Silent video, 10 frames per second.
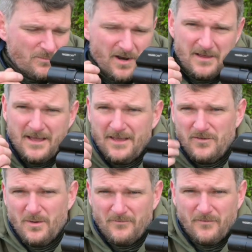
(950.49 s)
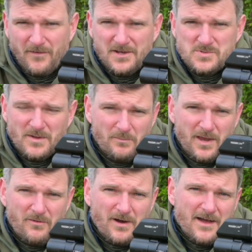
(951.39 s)
But if you have a flinch with a
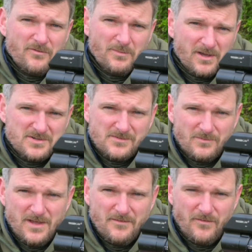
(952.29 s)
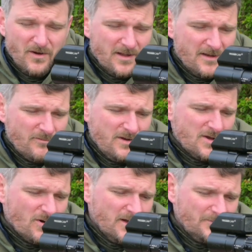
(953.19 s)
bigger rifle because of the
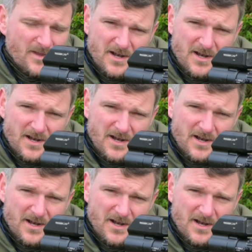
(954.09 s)
recoil,